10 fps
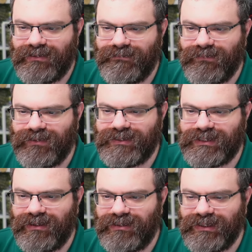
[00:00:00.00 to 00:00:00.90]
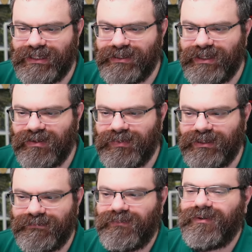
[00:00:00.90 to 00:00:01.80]
The fours all look in here,
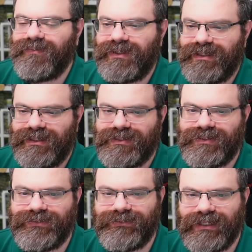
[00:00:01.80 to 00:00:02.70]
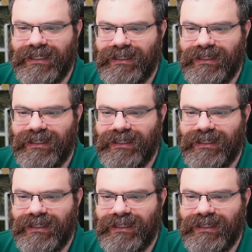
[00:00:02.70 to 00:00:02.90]
putting a four in one of these two,